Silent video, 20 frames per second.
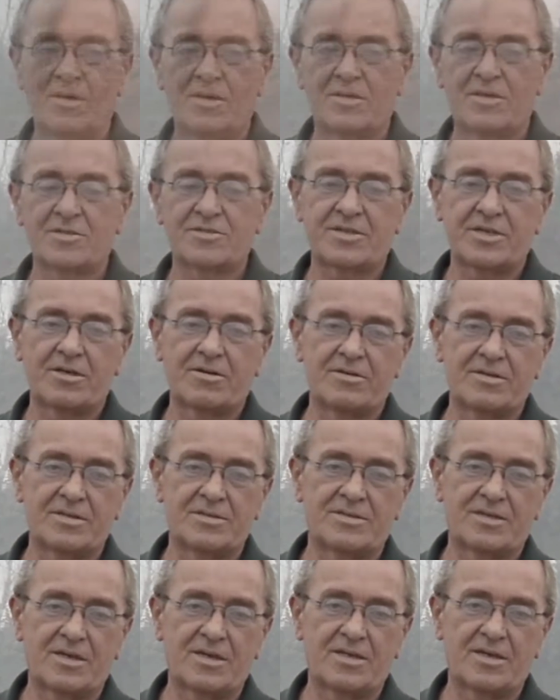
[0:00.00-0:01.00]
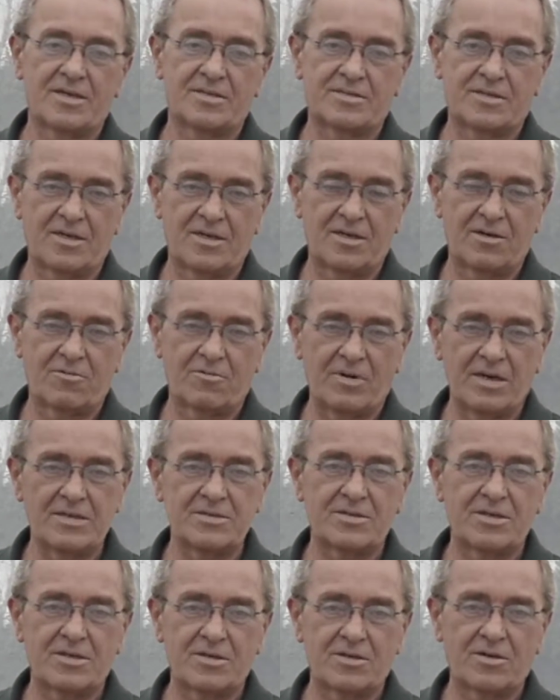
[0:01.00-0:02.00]
Now, Sarah did say that
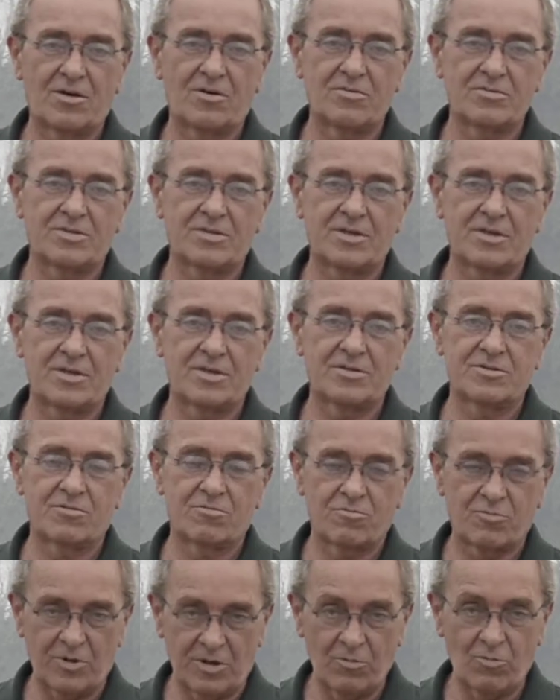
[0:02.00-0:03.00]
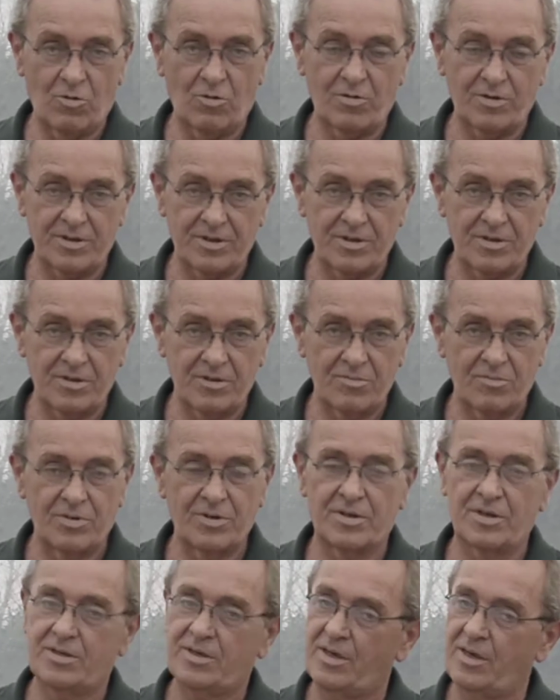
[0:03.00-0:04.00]
raising goats is rewarding,
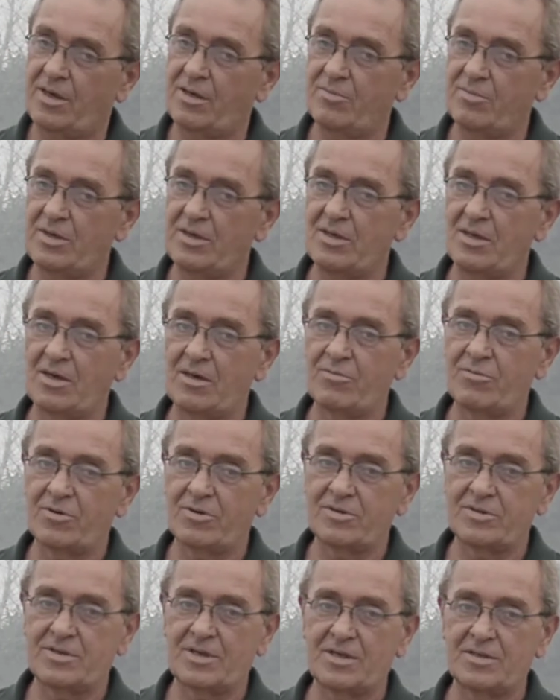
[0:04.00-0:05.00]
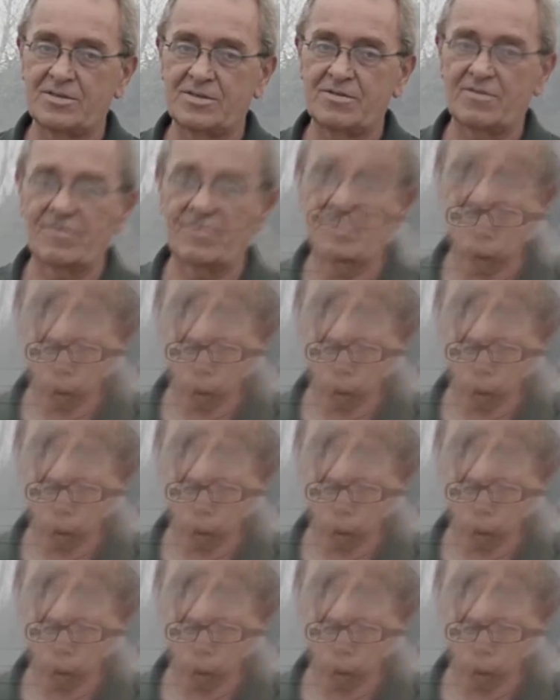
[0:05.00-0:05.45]
but it can be labor intensive.